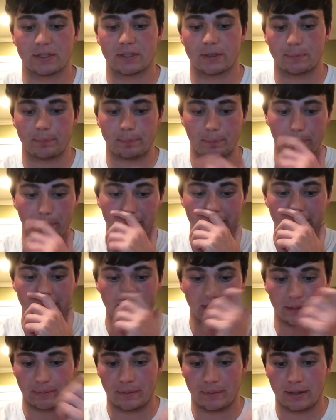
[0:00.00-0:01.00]
speed
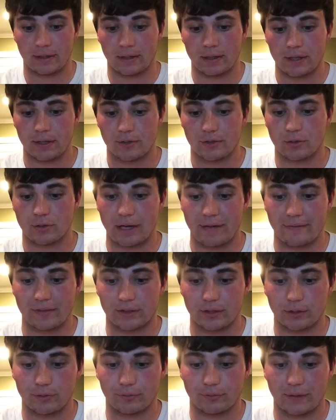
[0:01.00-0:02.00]
limit, driving
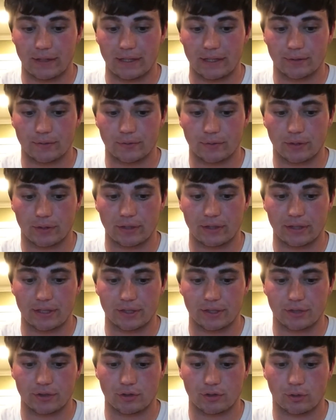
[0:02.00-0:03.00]
too fast for
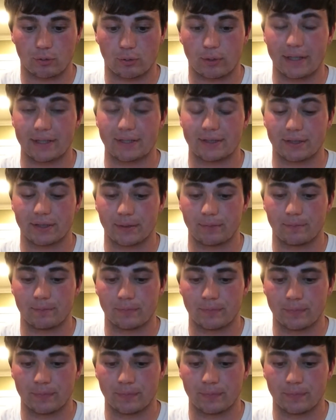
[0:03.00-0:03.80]
conditions, or racing.